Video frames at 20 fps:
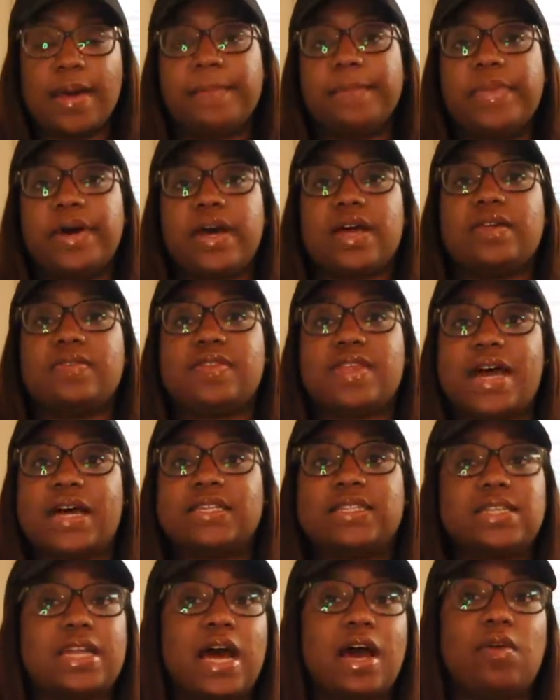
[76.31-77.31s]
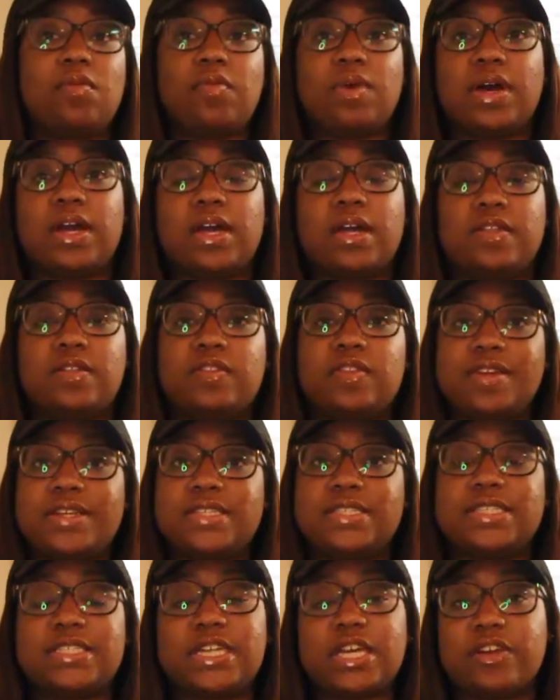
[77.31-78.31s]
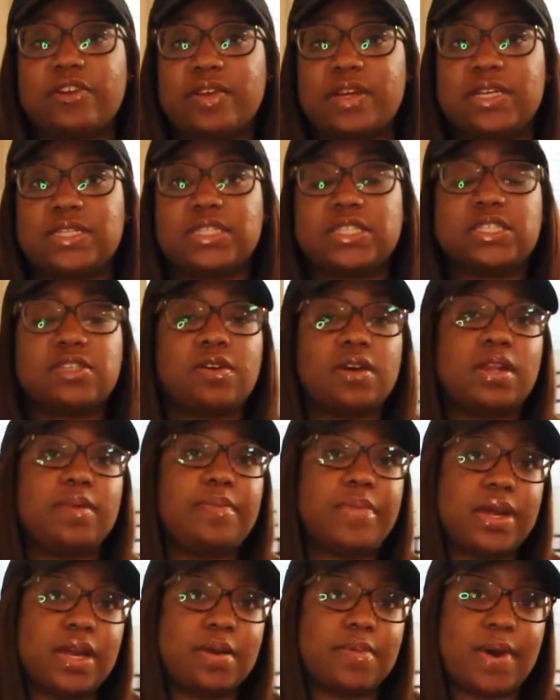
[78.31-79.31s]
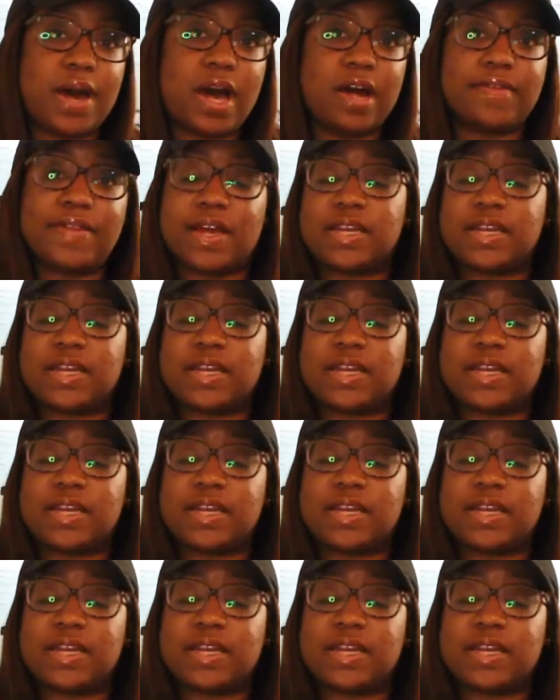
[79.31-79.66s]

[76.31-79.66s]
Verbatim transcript: but that's not what this series is going to be about.